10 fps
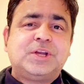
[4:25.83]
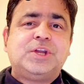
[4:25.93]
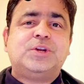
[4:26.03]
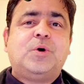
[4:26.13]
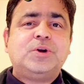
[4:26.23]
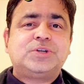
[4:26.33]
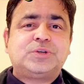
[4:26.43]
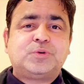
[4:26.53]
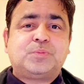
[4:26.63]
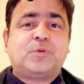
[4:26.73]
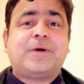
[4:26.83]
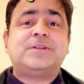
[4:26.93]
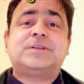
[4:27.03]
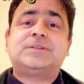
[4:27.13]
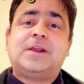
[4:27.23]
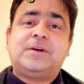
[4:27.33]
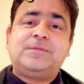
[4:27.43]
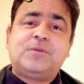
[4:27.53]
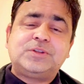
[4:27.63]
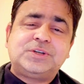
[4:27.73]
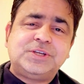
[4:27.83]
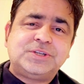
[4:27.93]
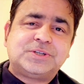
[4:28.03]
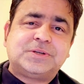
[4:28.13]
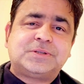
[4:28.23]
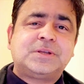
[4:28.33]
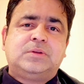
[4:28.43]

in order to provide the salary for the teachers.